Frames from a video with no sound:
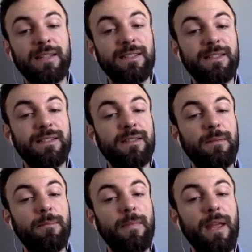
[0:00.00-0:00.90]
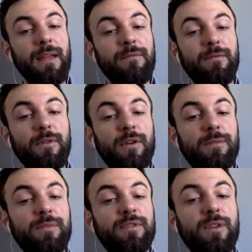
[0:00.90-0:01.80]
these main
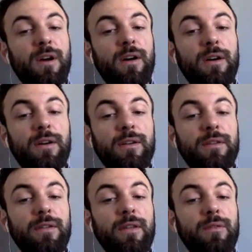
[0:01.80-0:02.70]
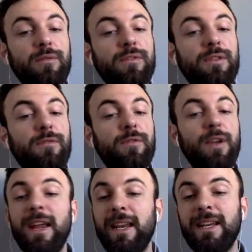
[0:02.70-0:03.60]
verbs, they don't
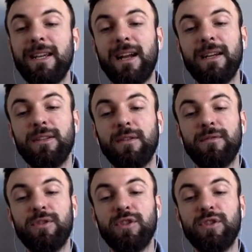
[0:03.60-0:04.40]
suffer any kind of